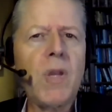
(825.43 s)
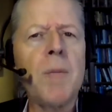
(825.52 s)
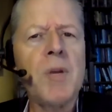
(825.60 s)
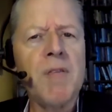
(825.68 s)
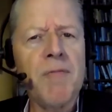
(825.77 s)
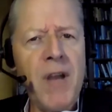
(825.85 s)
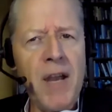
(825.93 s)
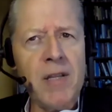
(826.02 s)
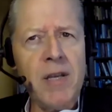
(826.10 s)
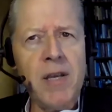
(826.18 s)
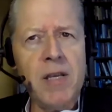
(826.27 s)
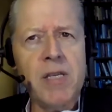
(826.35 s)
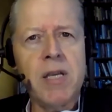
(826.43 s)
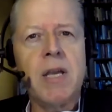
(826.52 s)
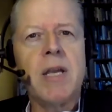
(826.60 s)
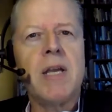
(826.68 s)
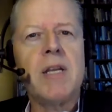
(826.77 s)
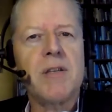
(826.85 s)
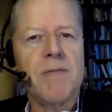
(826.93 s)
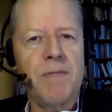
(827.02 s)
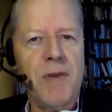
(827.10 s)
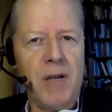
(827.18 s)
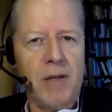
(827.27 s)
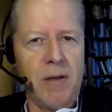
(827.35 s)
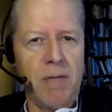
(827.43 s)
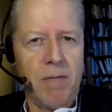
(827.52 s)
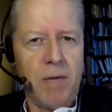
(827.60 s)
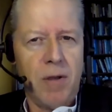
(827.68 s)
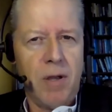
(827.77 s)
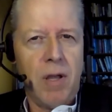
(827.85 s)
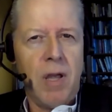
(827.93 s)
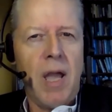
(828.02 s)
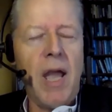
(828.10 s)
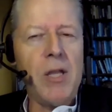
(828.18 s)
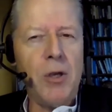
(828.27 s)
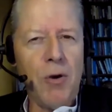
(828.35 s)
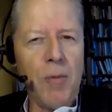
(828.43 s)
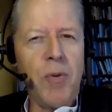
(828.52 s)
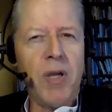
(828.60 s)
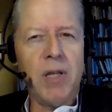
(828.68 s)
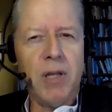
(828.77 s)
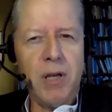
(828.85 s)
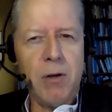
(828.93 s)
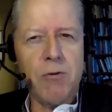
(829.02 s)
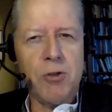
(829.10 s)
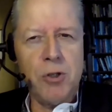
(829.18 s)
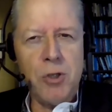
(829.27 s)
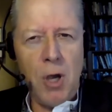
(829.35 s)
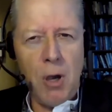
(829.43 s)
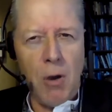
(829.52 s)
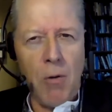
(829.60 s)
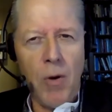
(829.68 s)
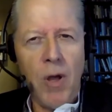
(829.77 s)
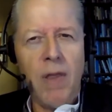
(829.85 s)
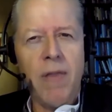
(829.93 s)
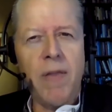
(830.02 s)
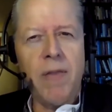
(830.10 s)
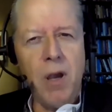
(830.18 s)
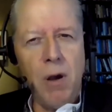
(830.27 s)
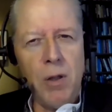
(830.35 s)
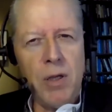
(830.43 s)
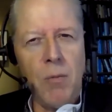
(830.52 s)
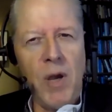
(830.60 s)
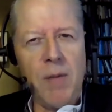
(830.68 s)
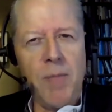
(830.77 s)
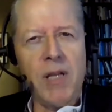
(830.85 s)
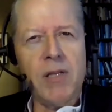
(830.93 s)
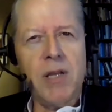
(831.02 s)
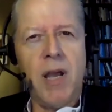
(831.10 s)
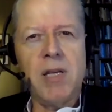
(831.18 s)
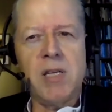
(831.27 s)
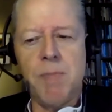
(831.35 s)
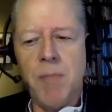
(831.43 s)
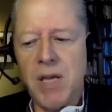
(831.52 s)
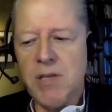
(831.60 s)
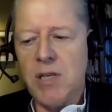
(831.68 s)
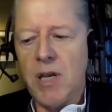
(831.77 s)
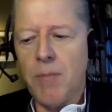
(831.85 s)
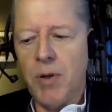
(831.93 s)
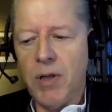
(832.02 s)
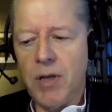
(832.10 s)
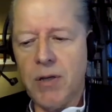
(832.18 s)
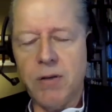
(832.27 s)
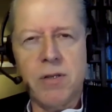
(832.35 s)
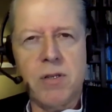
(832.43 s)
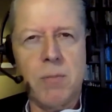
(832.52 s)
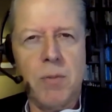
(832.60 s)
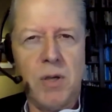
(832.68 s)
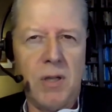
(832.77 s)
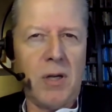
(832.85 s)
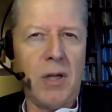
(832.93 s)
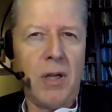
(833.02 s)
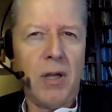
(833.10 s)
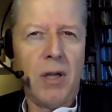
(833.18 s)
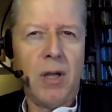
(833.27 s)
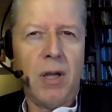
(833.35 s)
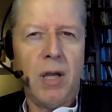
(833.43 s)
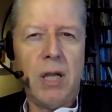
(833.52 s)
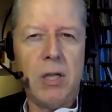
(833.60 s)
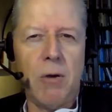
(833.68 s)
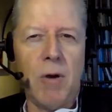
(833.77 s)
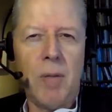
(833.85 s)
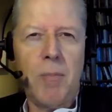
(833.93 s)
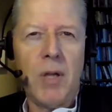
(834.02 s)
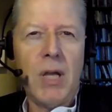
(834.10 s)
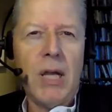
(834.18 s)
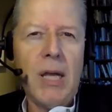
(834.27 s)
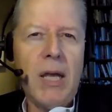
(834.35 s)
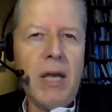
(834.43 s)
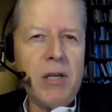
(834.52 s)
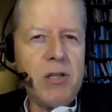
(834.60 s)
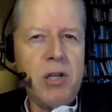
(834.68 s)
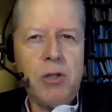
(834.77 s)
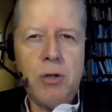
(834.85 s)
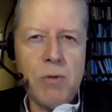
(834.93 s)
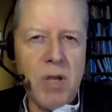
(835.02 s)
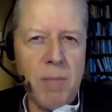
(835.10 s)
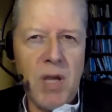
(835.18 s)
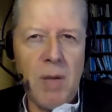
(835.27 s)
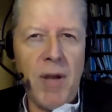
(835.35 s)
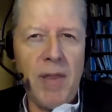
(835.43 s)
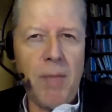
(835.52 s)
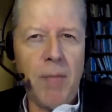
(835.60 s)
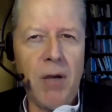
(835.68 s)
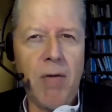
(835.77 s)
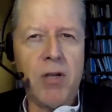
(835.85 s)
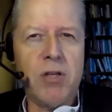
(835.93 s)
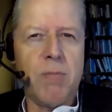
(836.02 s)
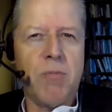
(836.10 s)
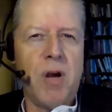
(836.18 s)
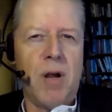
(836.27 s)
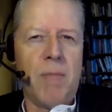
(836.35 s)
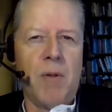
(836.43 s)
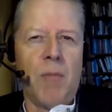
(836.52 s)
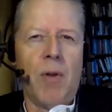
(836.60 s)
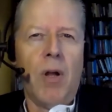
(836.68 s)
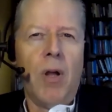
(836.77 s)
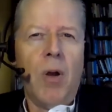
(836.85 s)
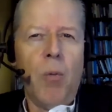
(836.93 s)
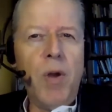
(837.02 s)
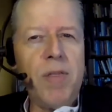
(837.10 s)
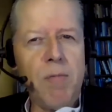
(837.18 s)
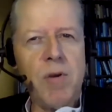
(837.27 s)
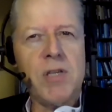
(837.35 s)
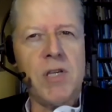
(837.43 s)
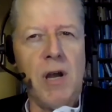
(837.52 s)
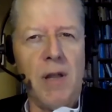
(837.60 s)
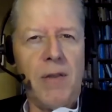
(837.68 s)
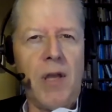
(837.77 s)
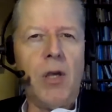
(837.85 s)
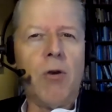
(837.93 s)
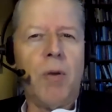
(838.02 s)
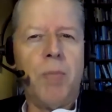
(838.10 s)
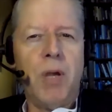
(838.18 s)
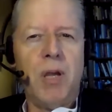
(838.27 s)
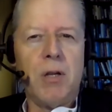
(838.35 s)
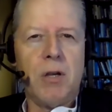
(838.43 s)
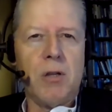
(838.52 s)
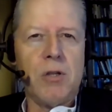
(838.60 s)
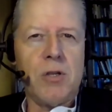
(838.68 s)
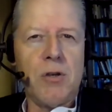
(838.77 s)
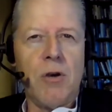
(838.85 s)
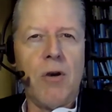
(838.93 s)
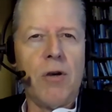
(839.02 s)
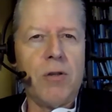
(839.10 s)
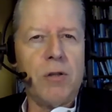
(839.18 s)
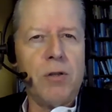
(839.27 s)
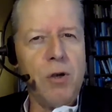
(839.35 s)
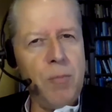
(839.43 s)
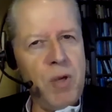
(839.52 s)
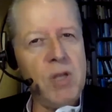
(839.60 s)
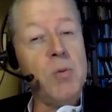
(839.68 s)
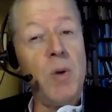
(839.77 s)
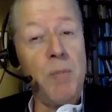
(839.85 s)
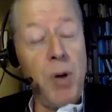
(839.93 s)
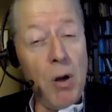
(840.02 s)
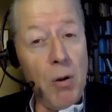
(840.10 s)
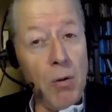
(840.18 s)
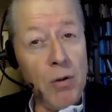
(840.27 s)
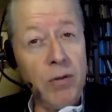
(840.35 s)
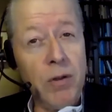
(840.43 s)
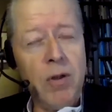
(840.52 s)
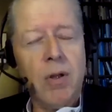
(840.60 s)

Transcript: But the fact is, it's effective. And European leaders know that the only way to maintain domestic political stability in Europe is to do something about the migration problem, with the result that European concern, Europeans when polled,